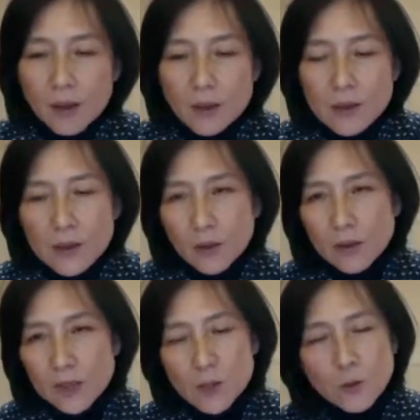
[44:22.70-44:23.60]

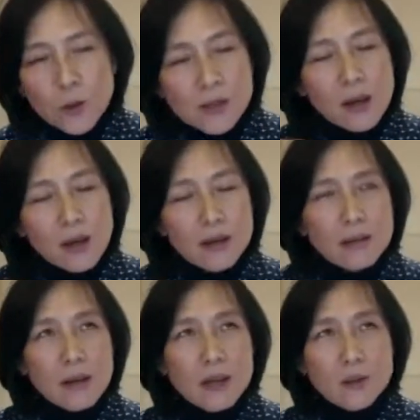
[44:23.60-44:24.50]
So this was
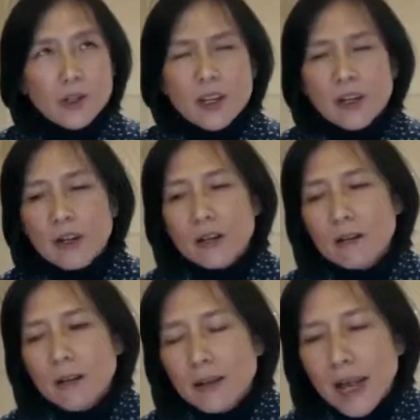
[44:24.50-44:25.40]
an
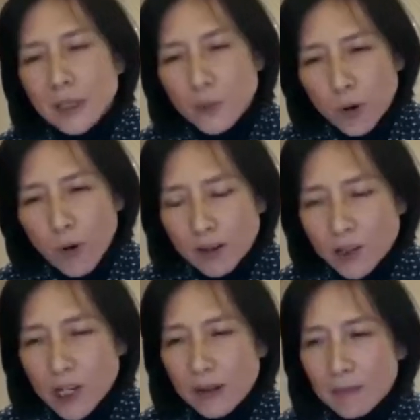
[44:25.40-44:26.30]
engineer-led
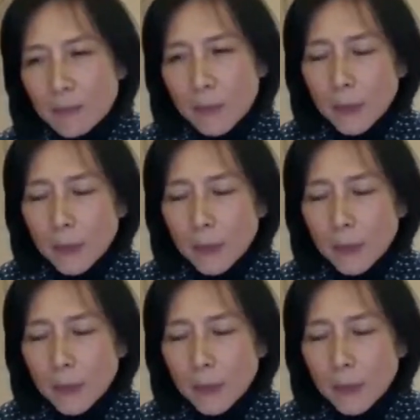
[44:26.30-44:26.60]
project.